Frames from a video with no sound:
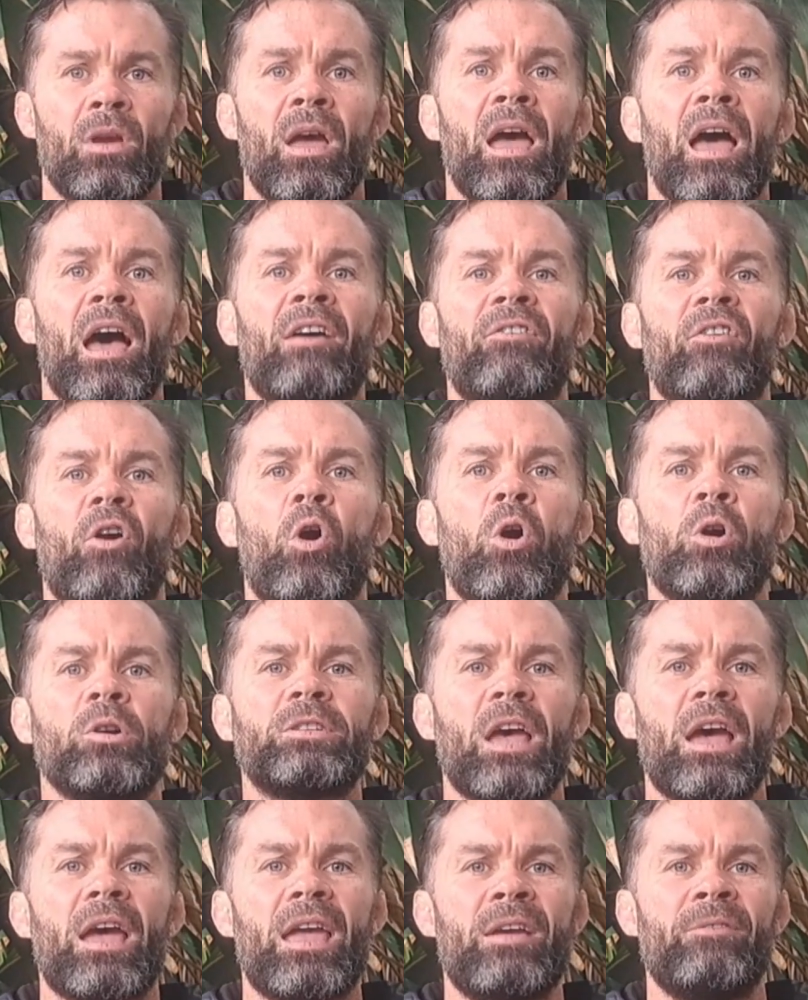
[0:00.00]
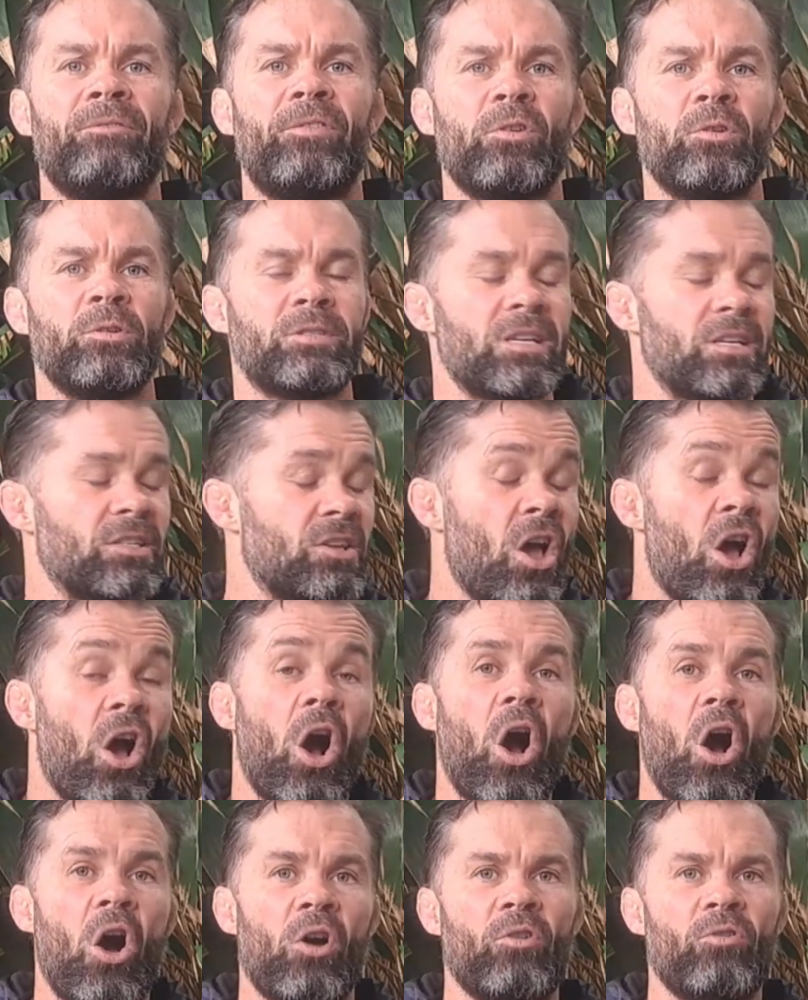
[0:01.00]
have also influences
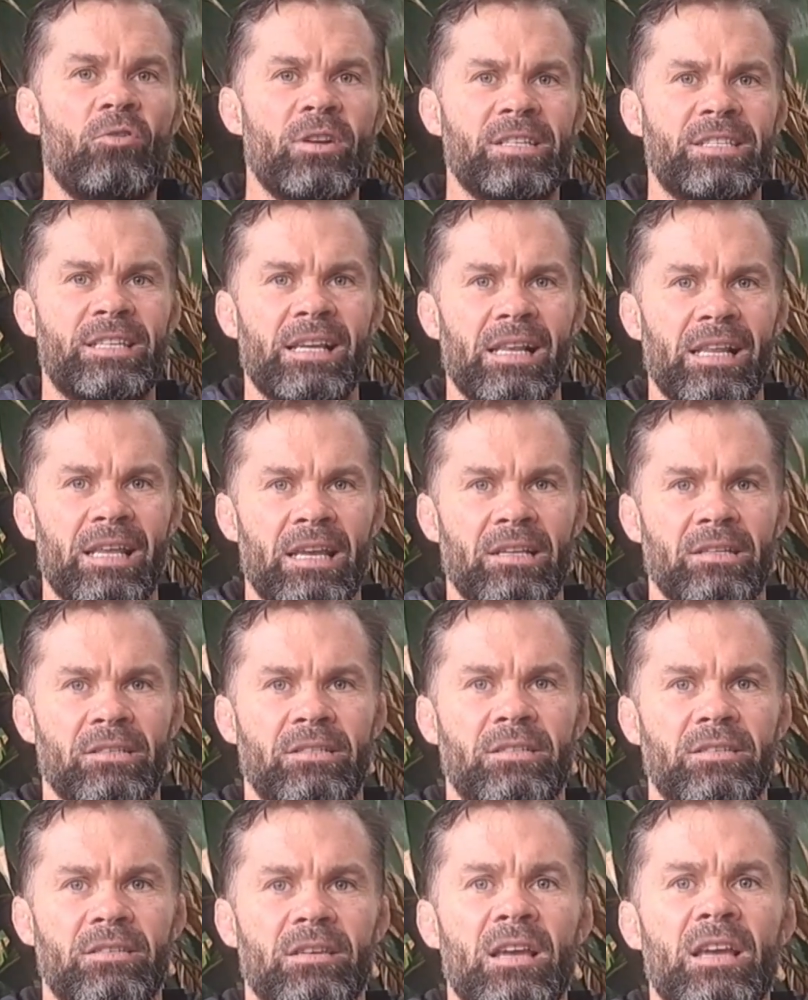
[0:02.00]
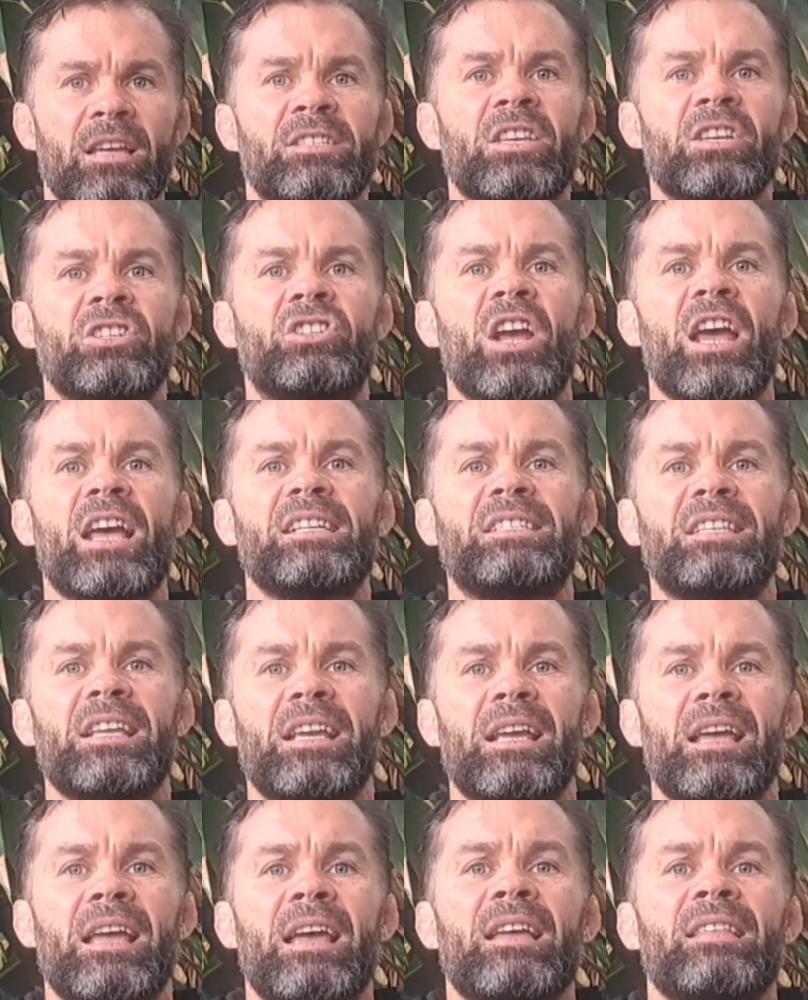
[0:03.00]
on resilience,
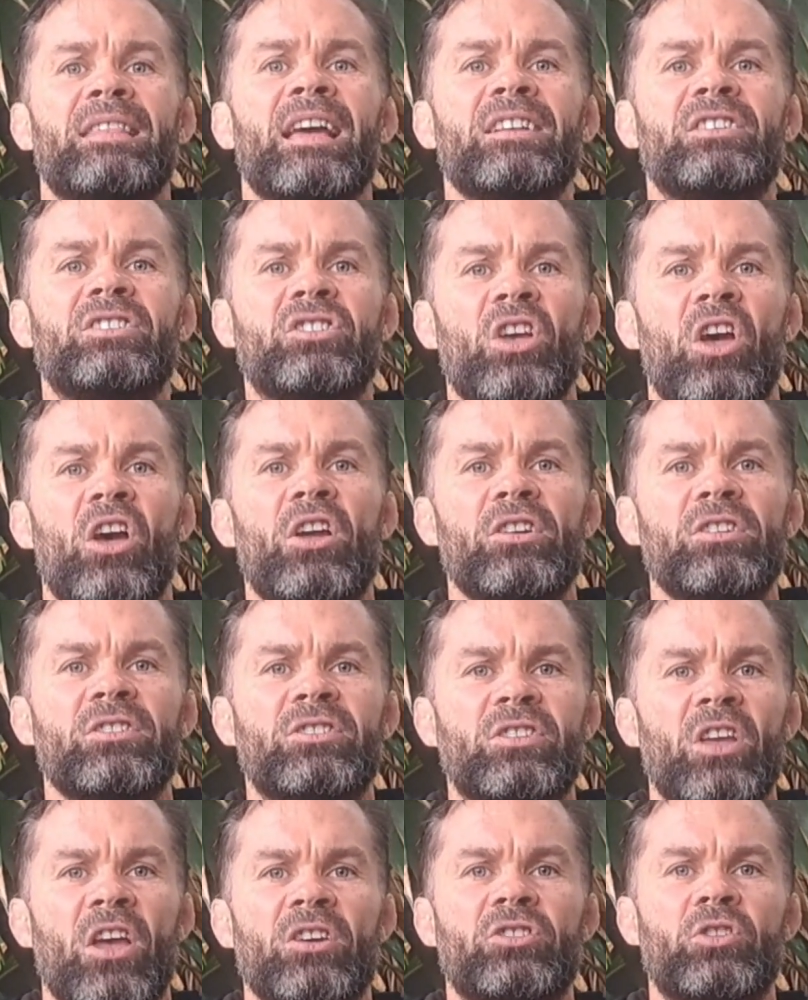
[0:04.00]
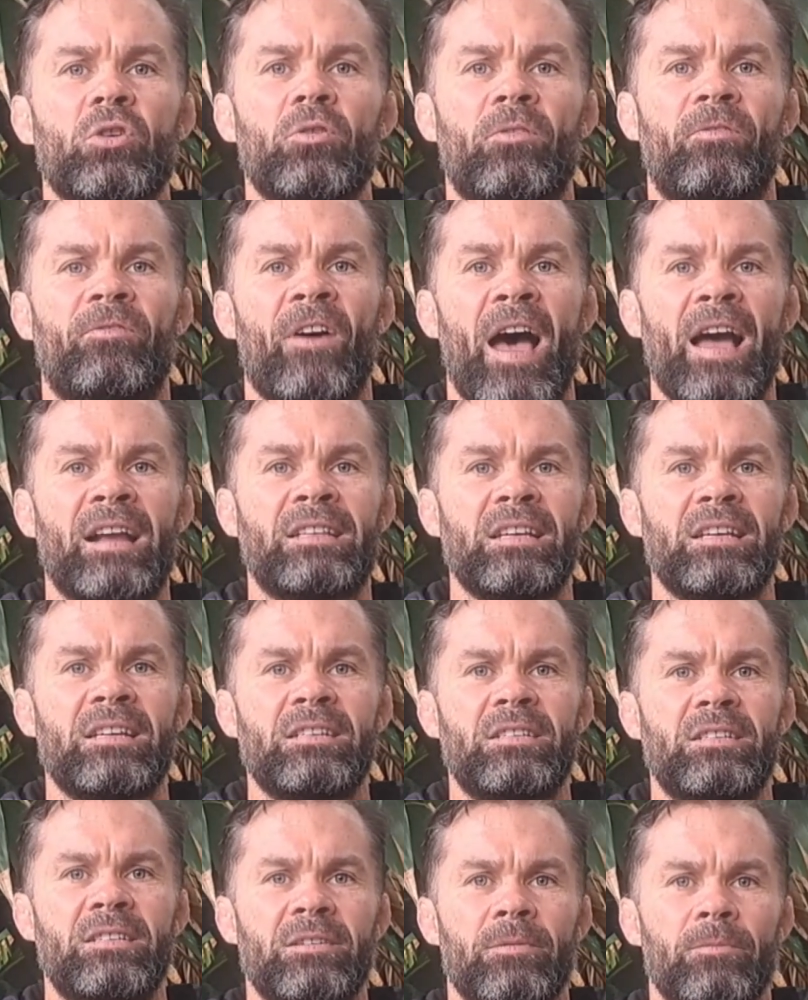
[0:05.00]
suggesting that certain social
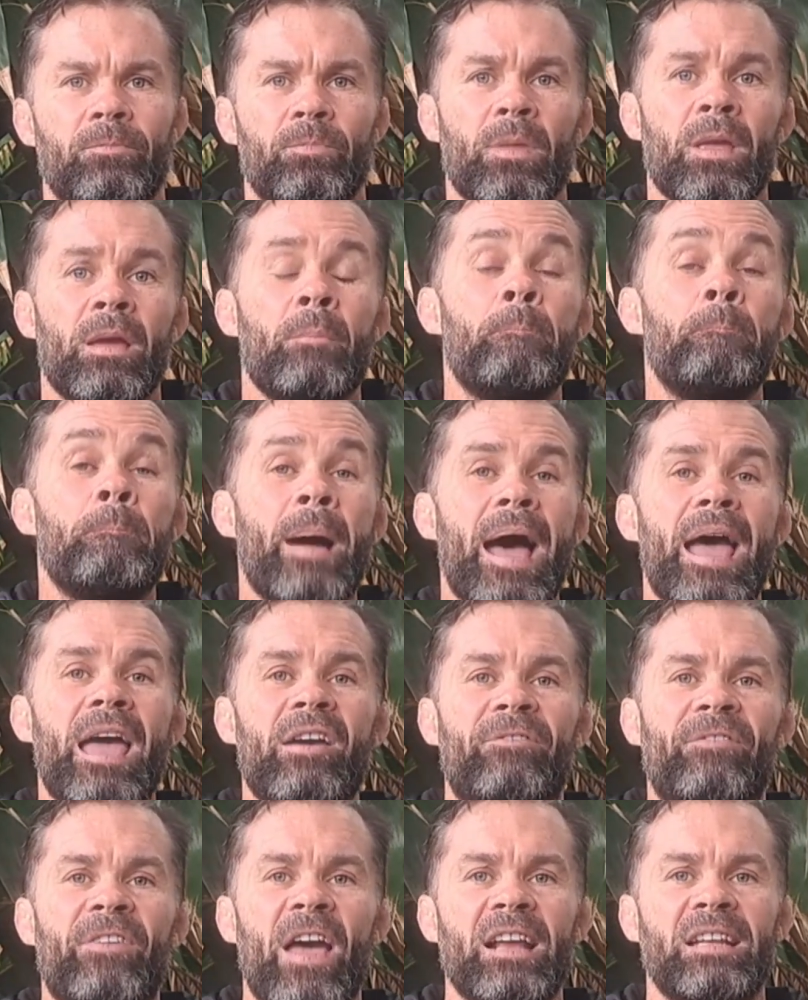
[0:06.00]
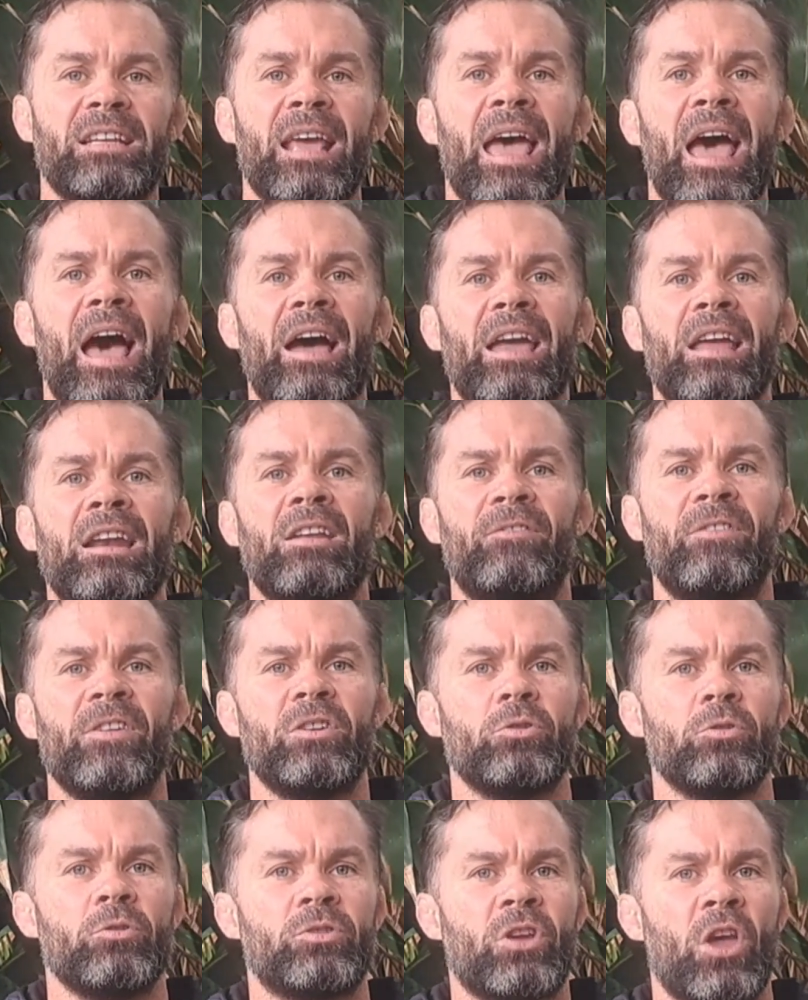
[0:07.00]
factors may affect how
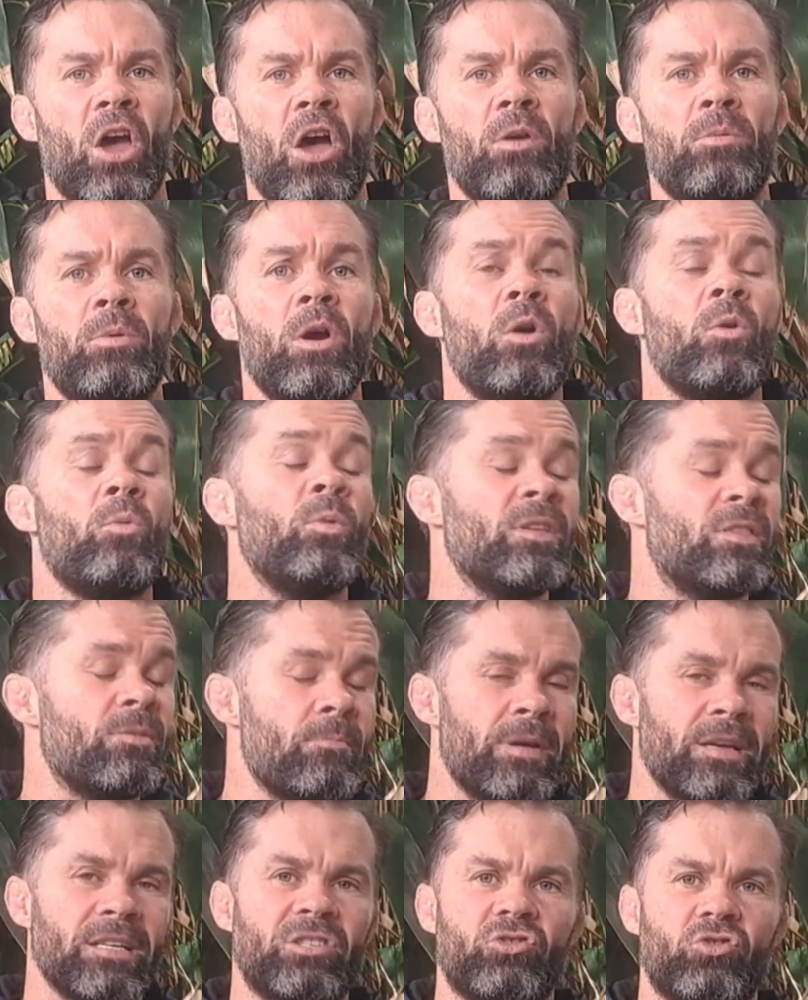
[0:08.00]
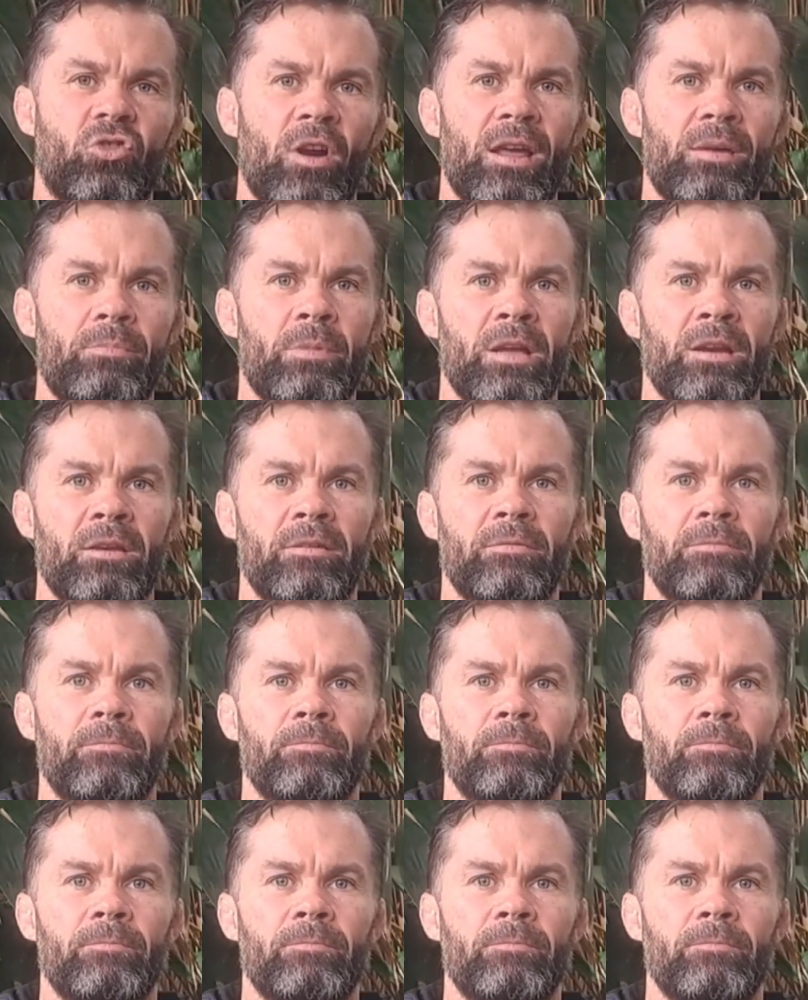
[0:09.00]
individuals cope with mistreatment.